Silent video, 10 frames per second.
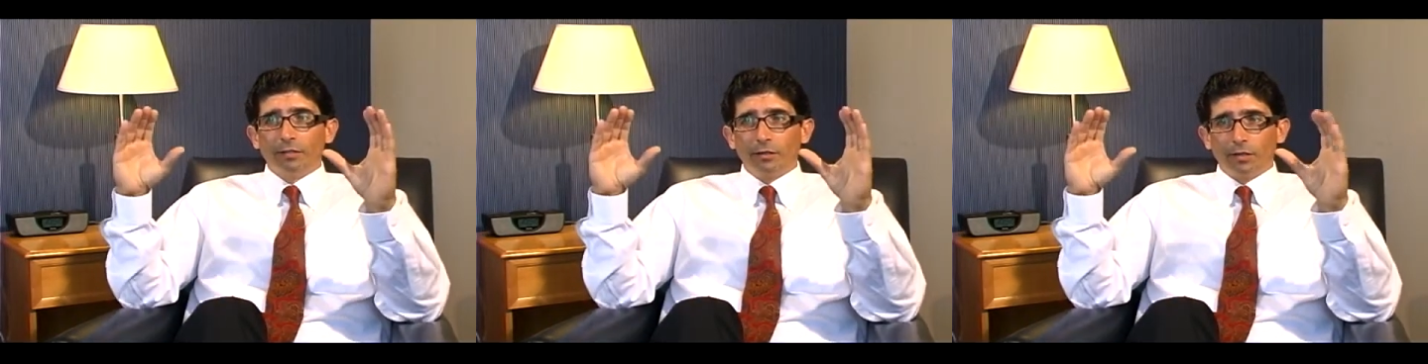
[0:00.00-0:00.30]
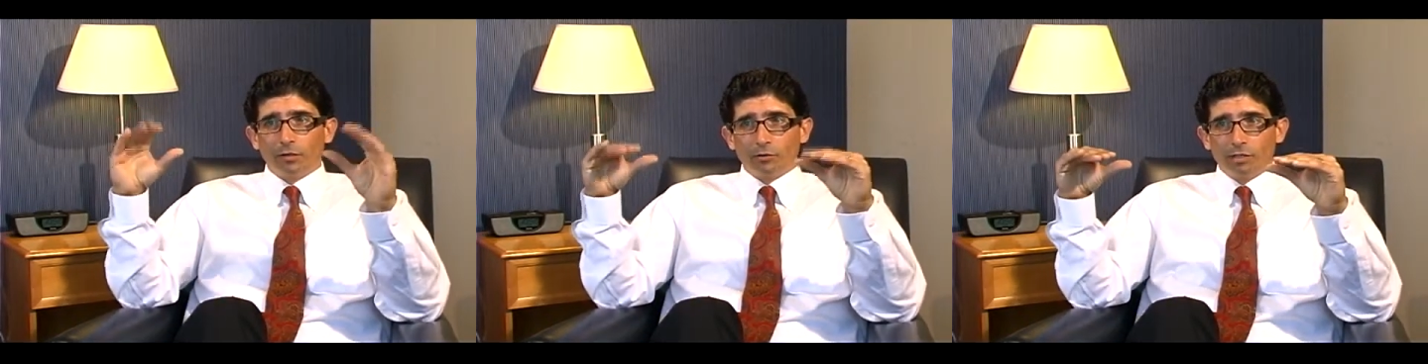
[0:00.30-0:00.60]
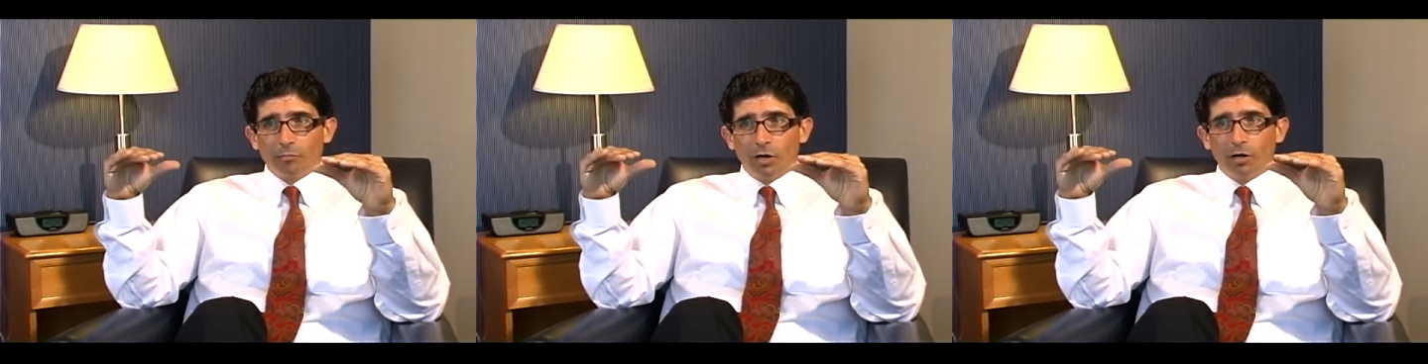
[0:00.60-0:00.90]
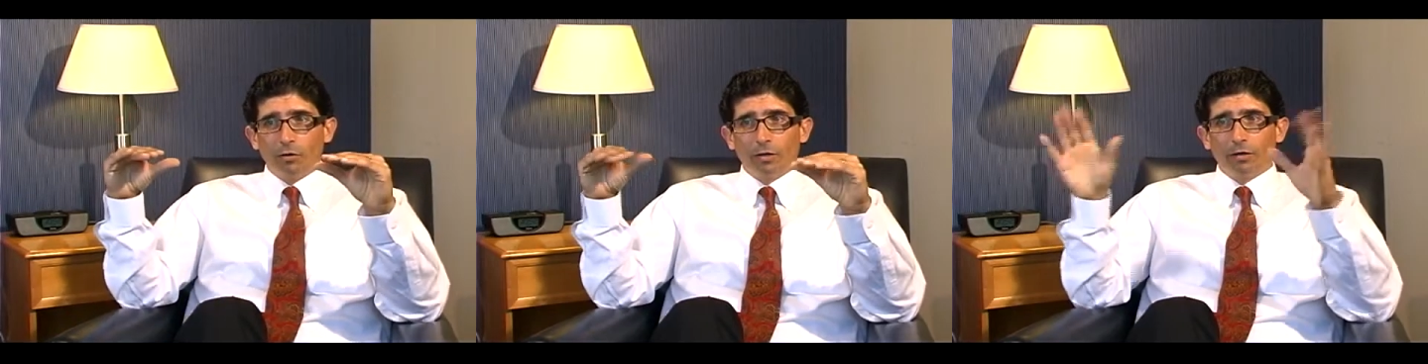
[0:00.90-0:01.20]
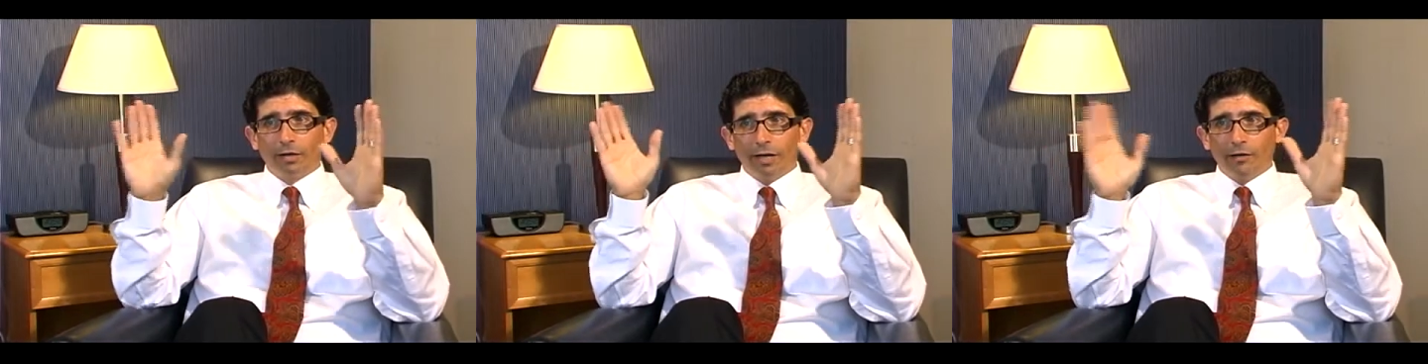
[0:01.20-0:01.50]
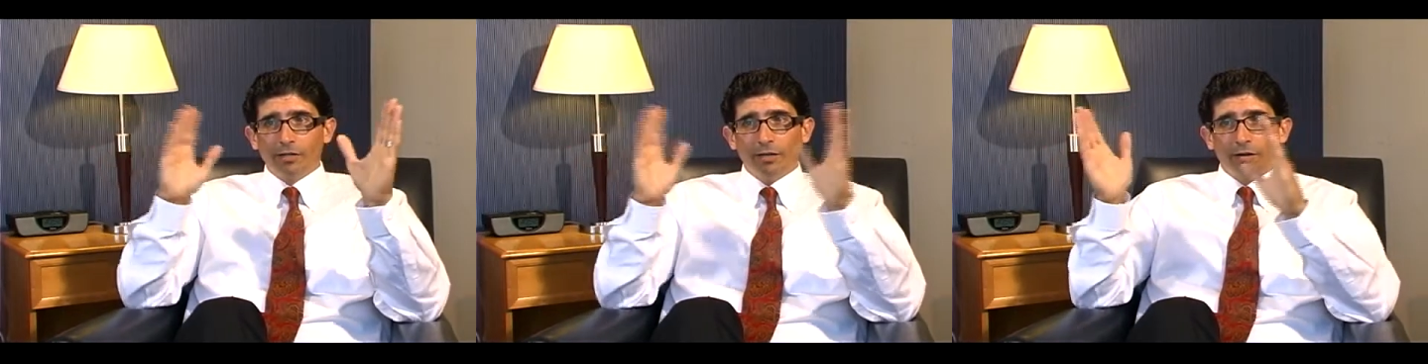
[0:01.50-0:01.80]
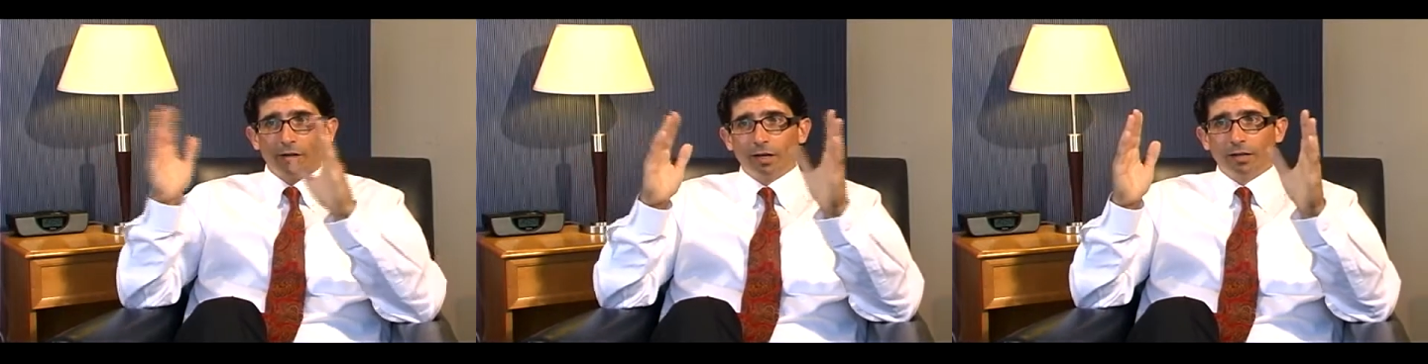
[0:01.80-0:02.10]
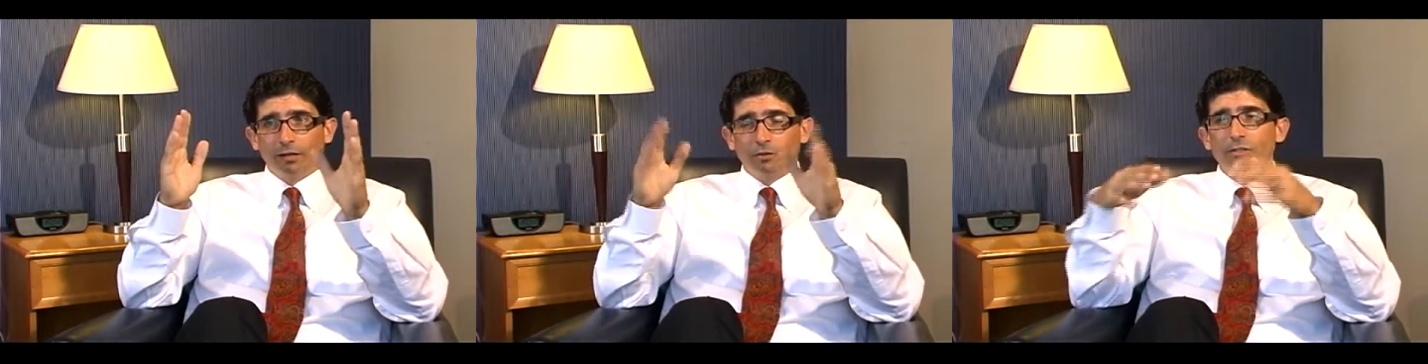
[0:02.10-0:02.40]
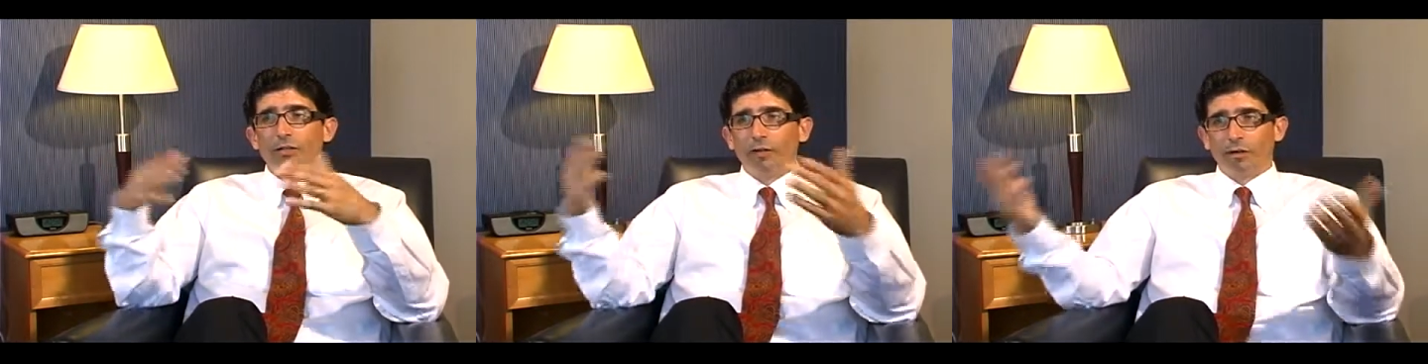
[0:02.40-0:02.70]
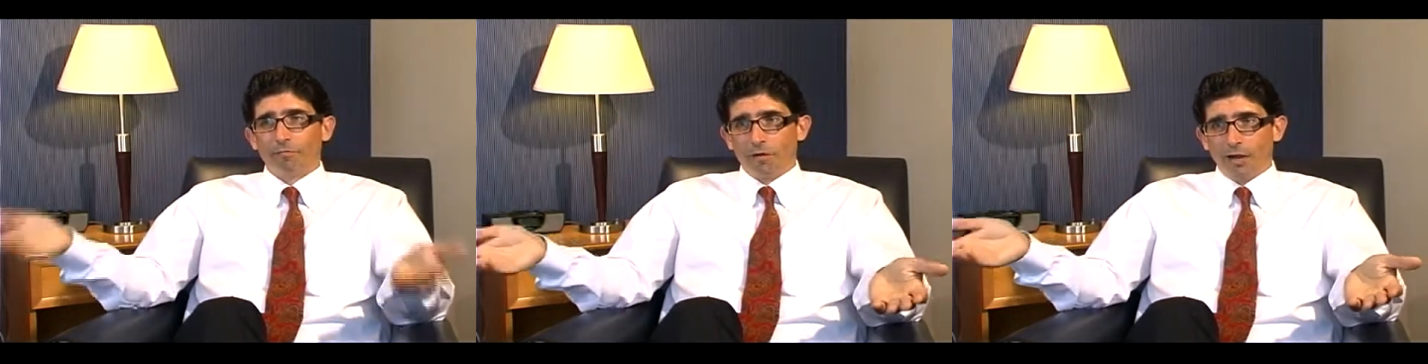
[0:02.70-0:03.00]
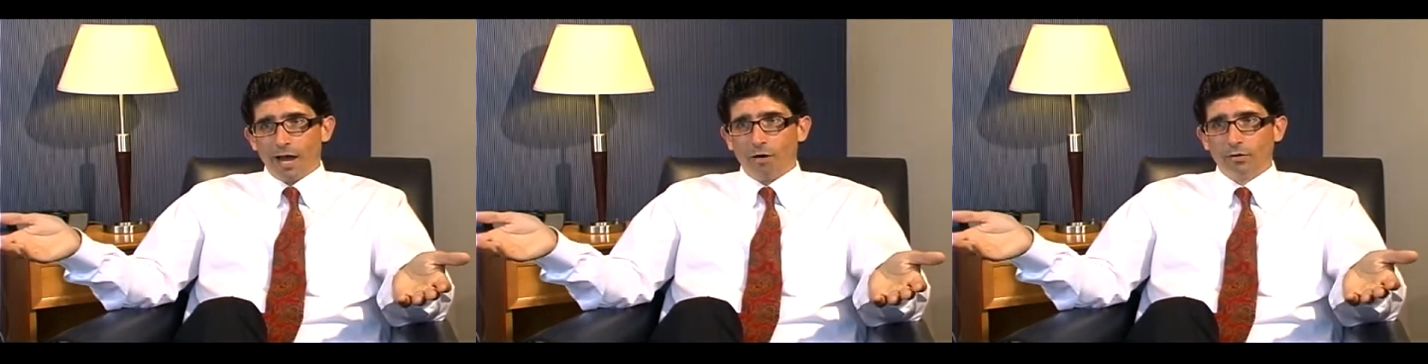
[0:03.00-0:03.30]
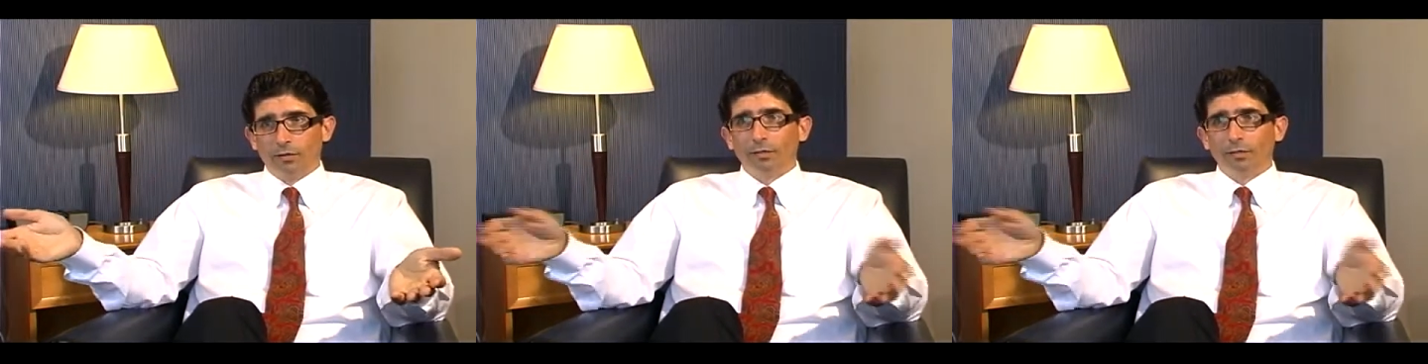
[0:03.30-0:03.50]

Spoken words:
you're going to lose the bone and your teeth are going to get loose and they're going to fall out.